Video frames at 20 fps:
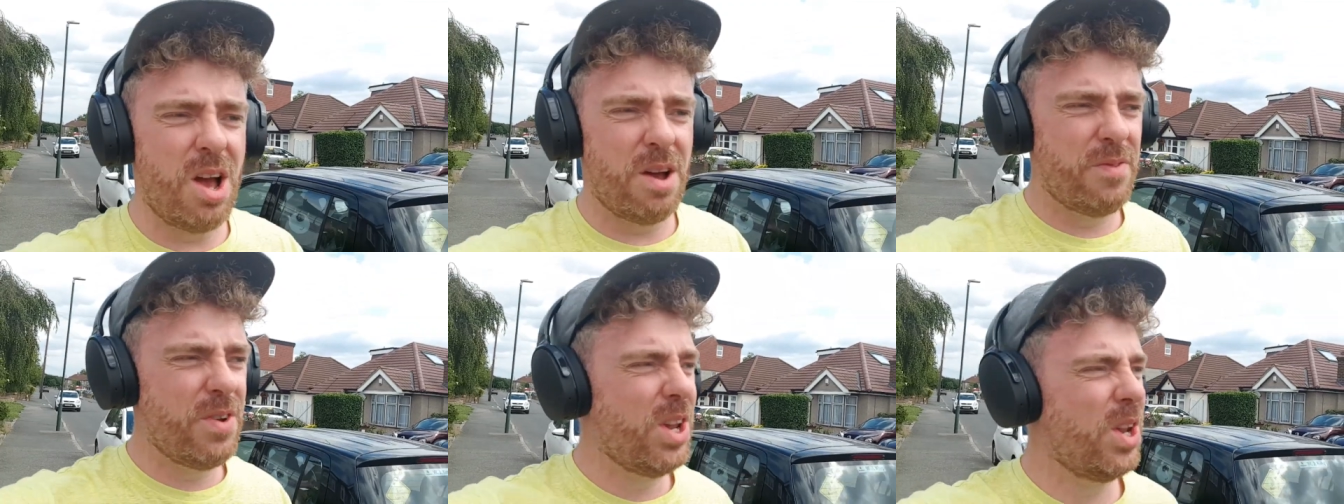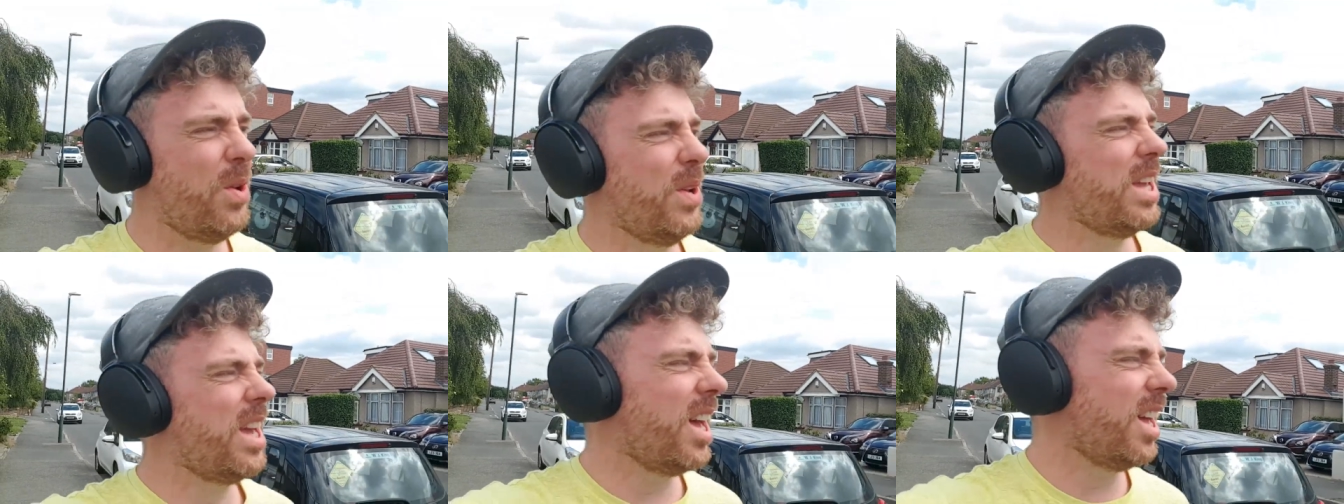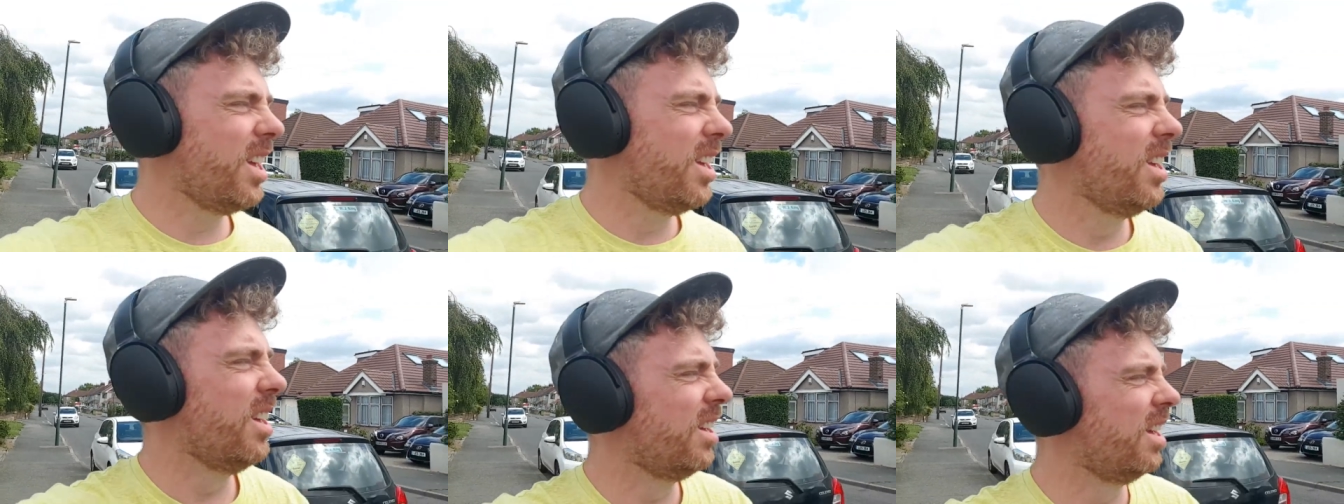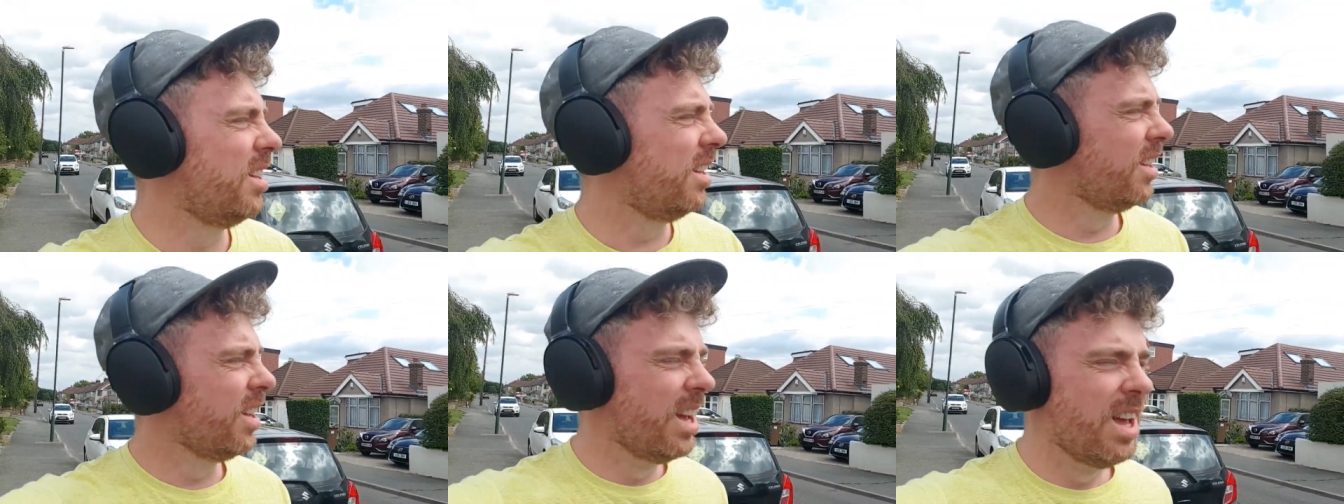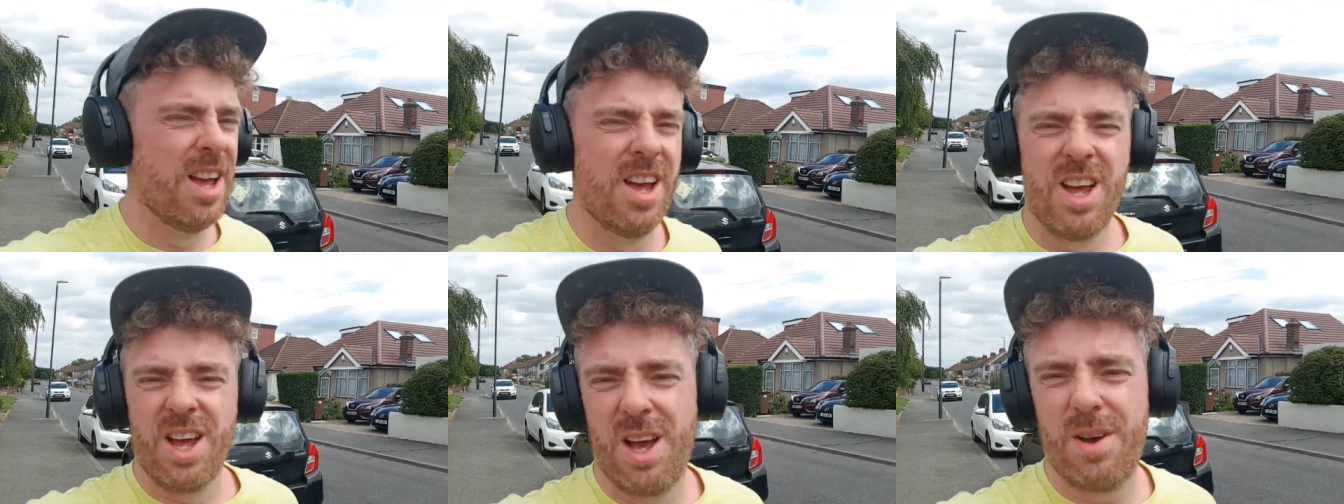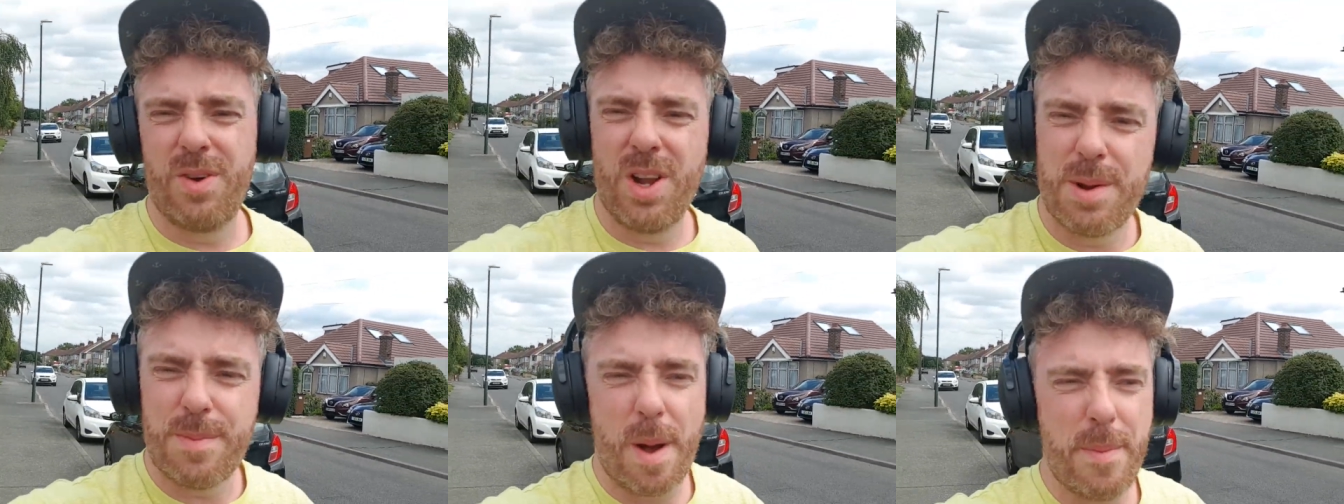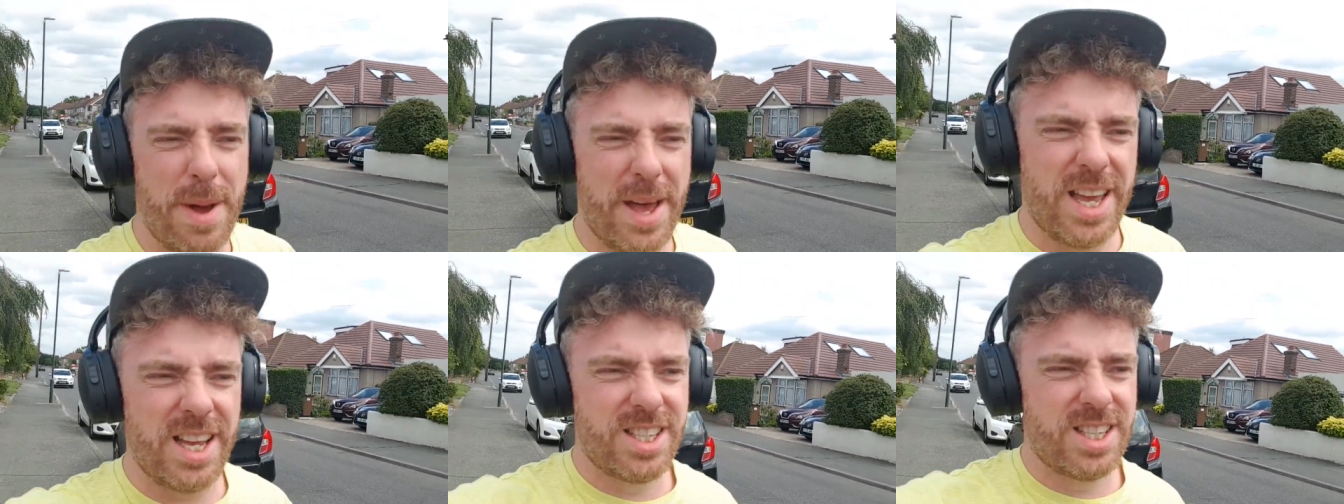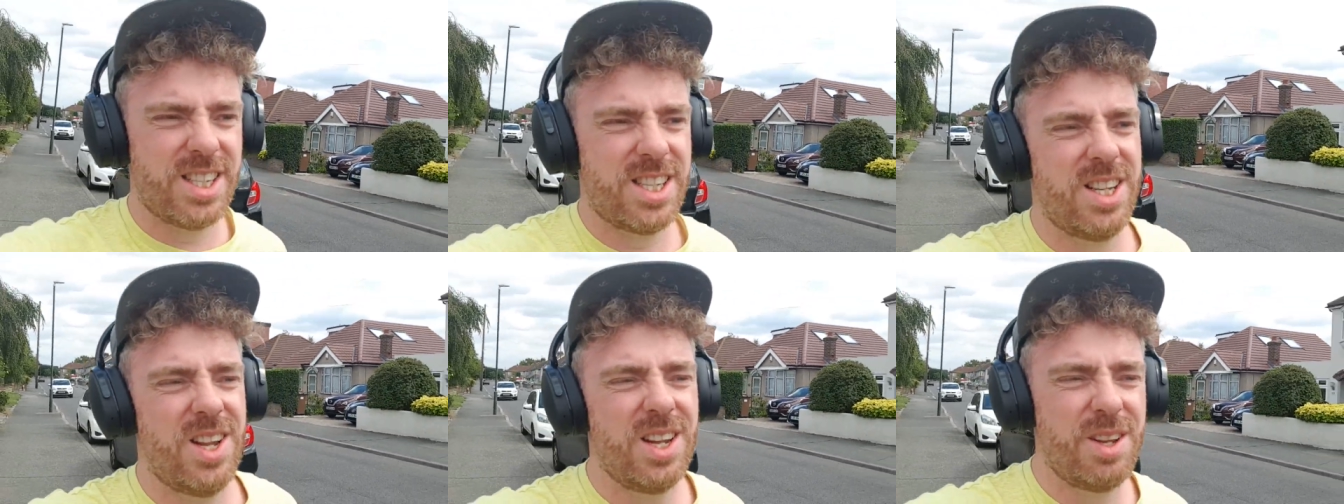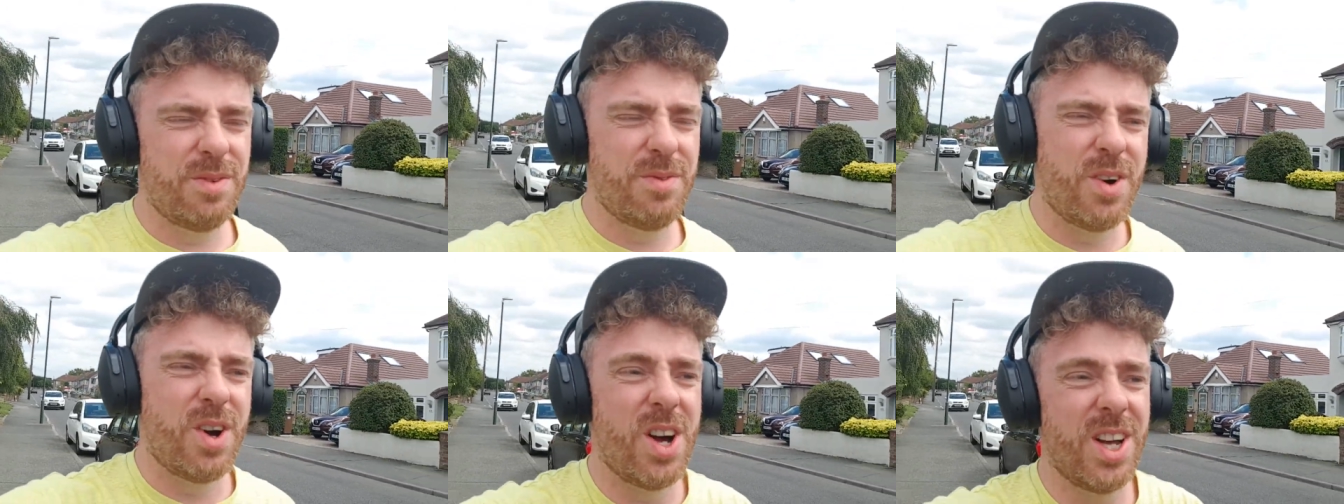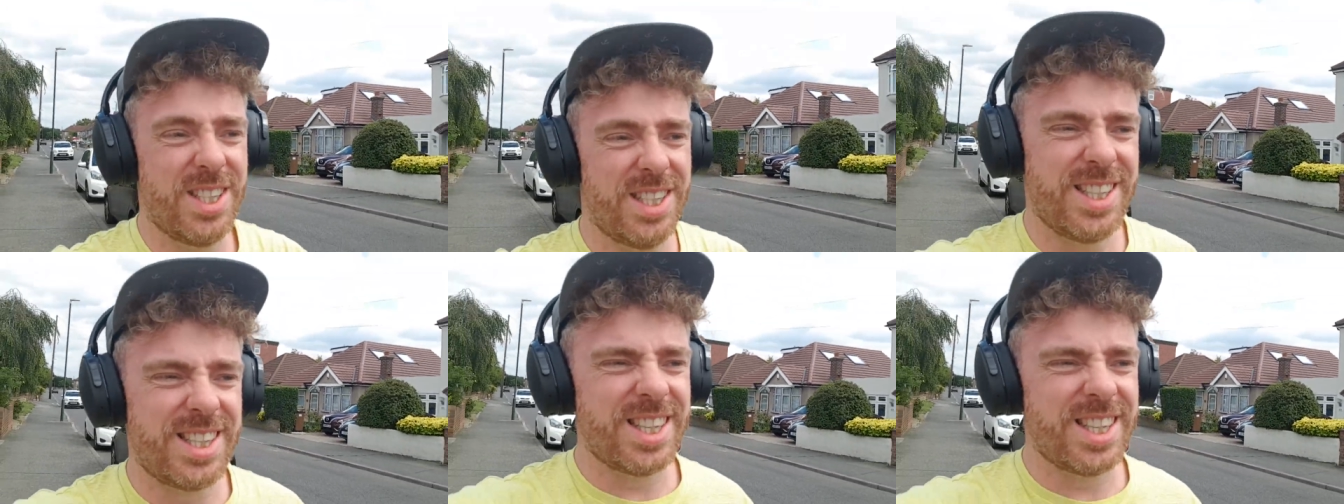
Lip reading: I feel okay. I feel like my pace is slightly faster